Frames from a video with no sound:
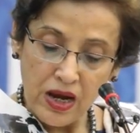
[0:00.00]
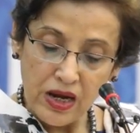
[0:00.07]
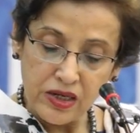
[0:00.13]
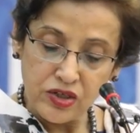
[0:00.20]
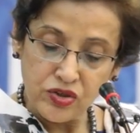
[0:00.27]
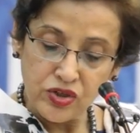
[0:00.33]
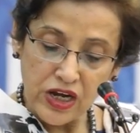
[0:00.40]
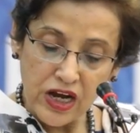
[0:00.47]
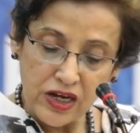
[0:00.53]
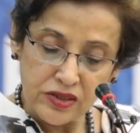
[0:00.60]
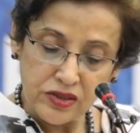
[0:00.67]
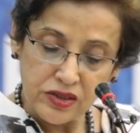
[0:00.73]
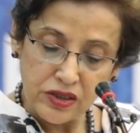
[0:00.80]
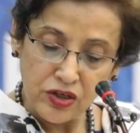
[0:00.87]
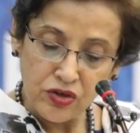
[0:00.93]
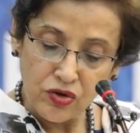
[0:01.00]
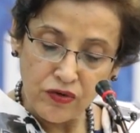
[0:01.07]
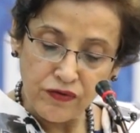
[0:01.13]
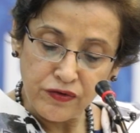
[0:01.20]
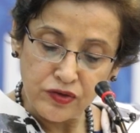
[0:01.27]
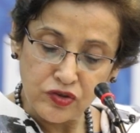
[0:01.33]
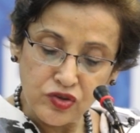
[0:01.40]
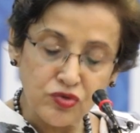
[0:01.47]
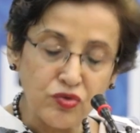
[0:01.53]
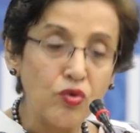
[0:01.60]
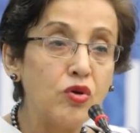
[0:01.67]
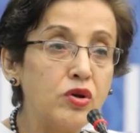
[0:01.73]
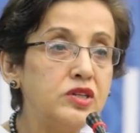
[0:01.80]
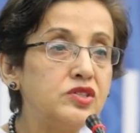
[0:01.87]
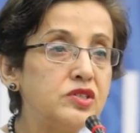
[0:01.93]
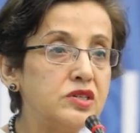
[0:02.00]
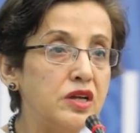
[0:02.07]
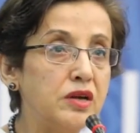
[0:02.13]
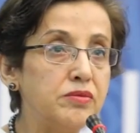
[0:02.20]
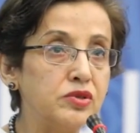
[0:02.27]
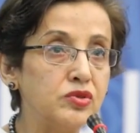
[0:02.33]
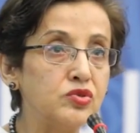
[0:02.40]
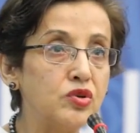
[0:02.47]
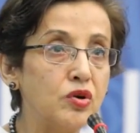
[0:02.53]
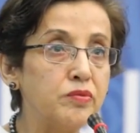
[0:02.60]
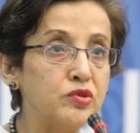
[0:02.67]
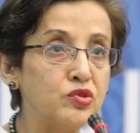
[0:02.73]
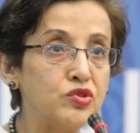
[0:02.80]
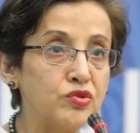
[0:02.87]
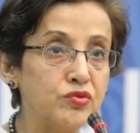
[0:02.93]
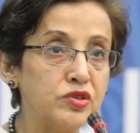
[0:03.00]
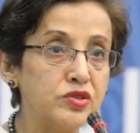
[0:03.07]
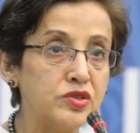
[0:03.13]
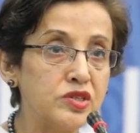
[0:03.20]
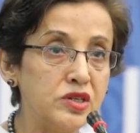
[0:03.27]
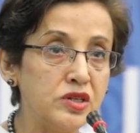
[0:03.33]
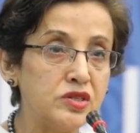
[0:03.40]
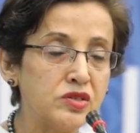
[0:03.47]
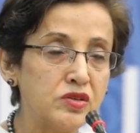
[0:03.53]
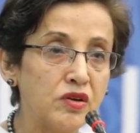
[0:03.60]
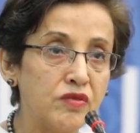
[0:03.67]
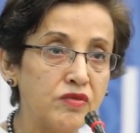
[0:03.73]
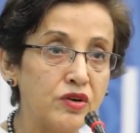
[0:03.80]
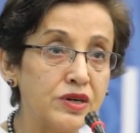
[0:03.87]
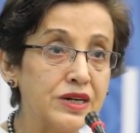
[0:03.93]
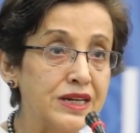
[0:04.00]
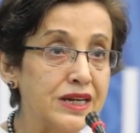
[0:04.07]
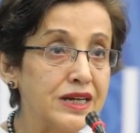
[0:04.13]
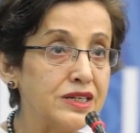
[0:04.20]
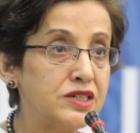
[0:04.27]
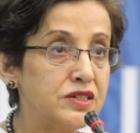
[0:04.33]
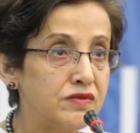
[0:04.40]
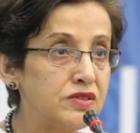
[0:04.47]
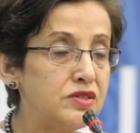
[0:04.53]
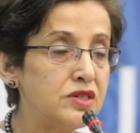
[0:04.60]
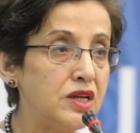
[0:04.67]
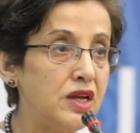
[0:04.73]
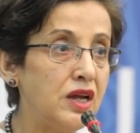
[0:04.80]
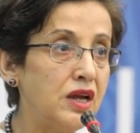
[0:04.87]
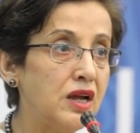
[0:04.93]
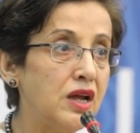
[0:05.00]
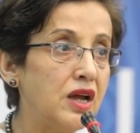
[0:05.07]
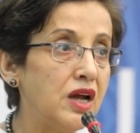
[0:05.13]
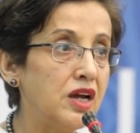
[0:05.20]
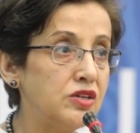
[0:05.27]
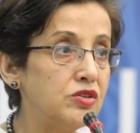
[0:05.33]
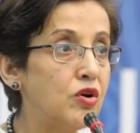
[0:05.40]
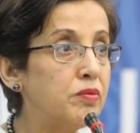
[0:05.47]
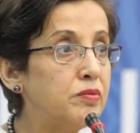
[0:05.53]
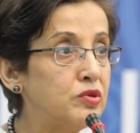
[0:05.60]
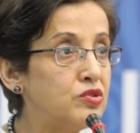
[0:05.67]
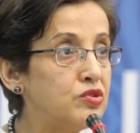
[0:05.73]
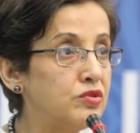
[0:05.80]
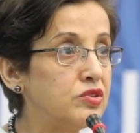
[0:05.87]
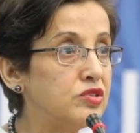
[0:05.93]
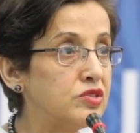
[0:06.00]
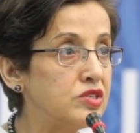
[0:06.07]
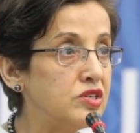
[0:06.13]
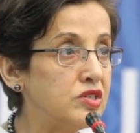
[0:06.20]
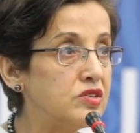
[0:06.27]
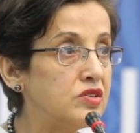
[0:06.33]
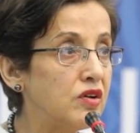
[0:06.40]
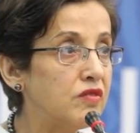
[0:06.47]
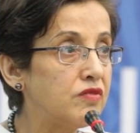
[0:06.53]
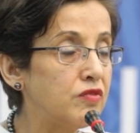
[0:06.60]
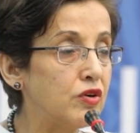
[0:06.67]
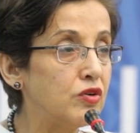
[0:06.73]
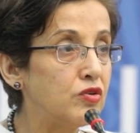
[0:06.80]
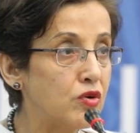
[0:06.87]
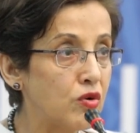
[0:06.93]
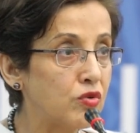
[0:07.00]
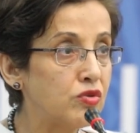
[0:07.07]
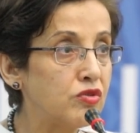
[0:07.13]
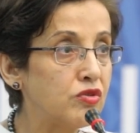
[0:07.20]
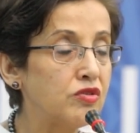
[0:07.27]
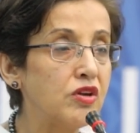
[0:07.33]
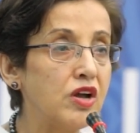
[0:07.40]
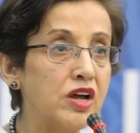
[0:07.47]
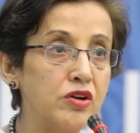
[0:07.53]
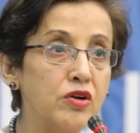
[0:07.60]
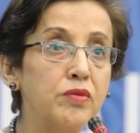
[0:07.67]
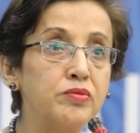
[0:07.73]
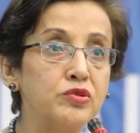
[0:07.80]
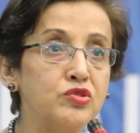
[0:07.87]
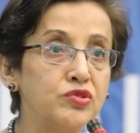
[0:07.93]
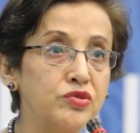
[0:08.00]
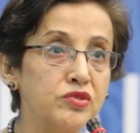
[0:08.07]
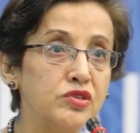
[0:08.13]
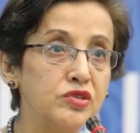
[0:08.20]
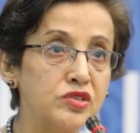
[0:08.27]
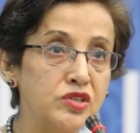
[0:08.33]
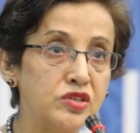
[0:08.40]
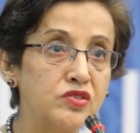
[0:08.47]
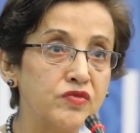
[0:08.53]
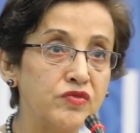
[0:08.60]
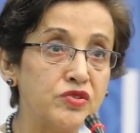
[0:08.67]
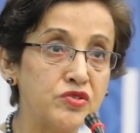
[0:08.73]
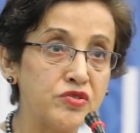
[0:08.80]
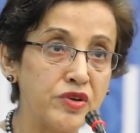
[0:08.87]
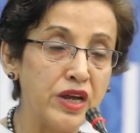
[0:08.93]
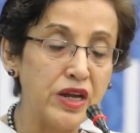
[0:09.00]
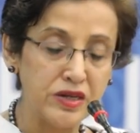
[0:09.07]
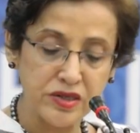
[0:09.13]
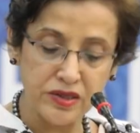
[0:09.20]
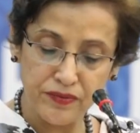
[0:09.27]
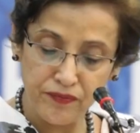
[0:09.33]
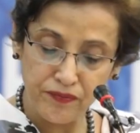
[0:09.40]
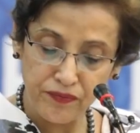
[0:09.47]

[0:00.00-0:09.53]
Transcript: and it, as it offers to all its neighbors opportunities for connectivity and opportunities for growth and opportunities for trade.